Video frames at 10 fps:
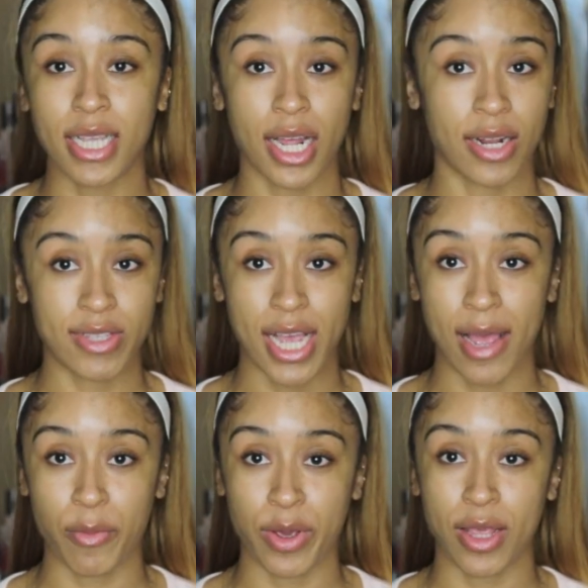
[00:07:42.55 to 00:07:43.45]
ton of
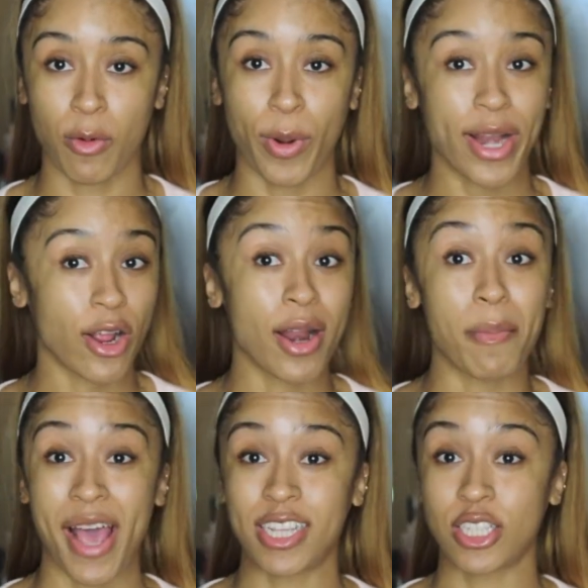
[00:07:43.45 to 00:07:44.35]
time with waiting on a
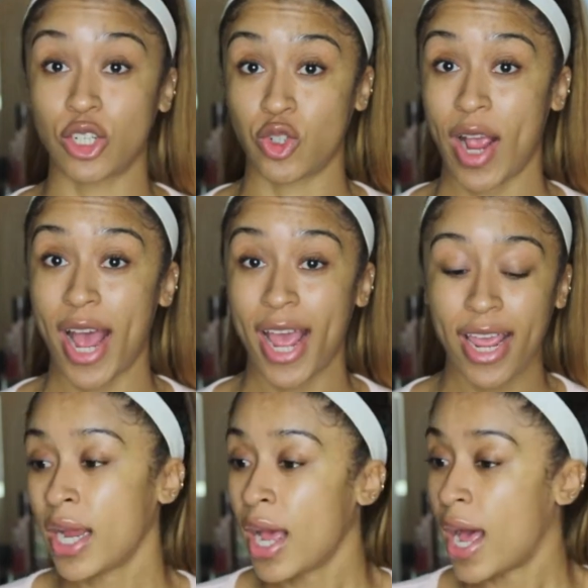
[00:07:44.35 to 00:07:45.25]
mask to dry.